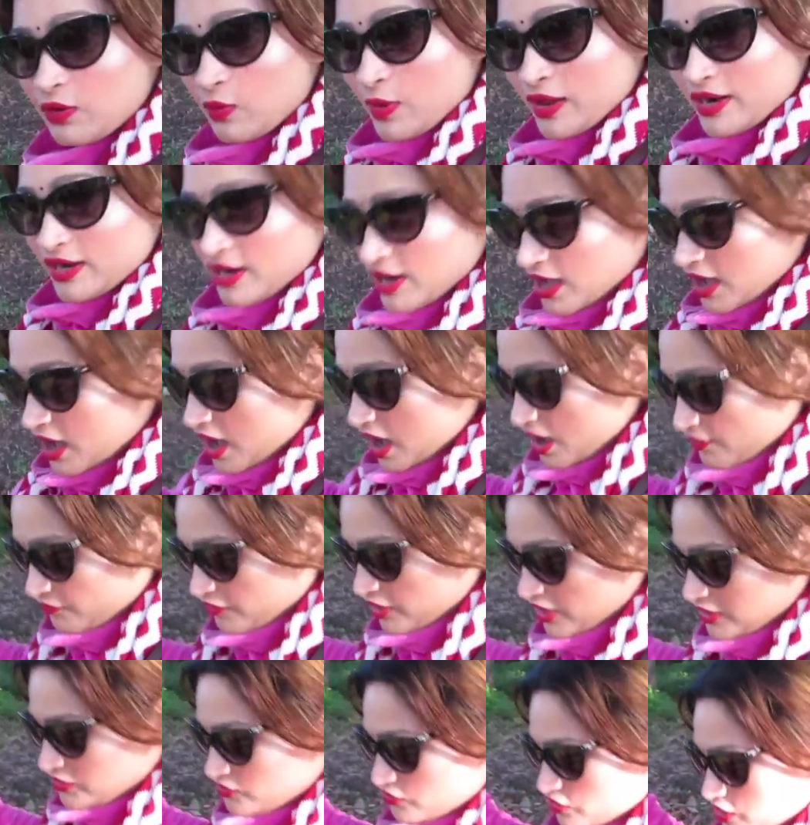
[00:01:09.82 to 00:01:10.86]
1.5
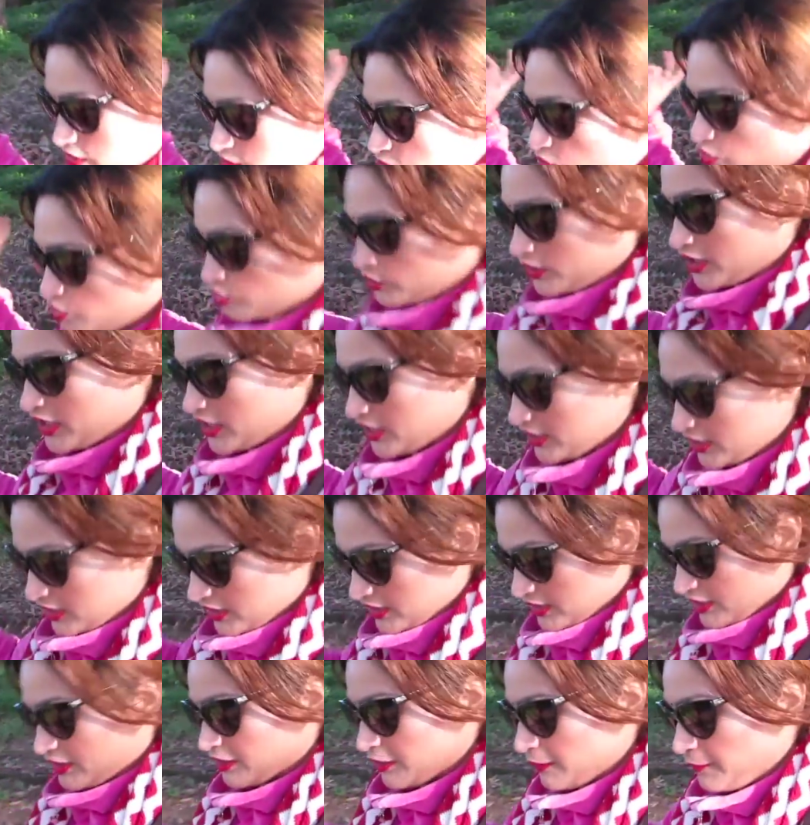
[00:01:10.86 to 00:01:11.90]
hours from Ooty till
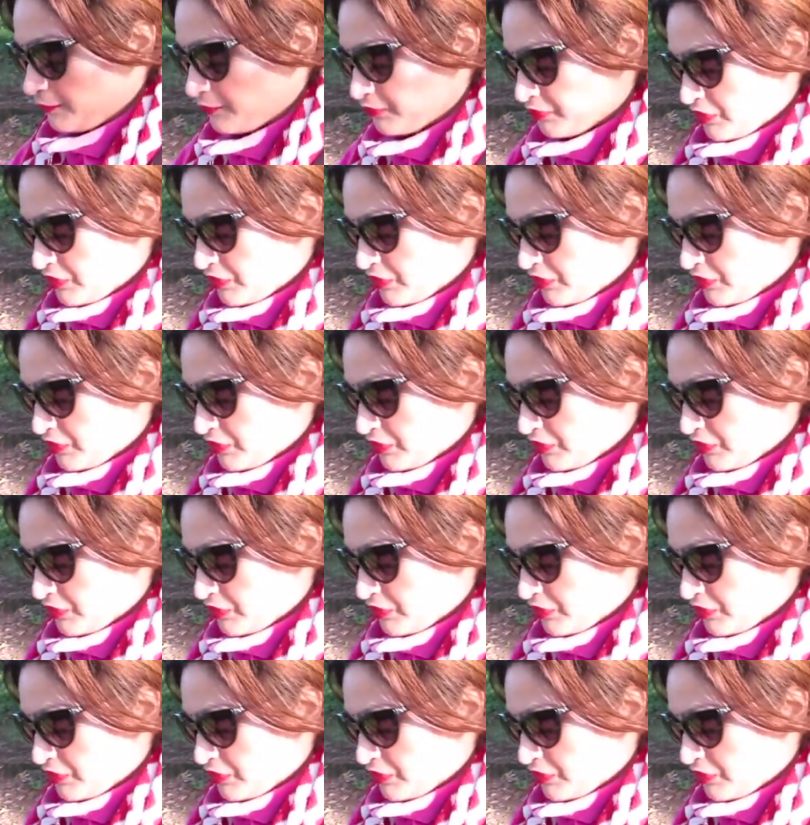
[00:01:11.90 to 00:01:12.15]
here.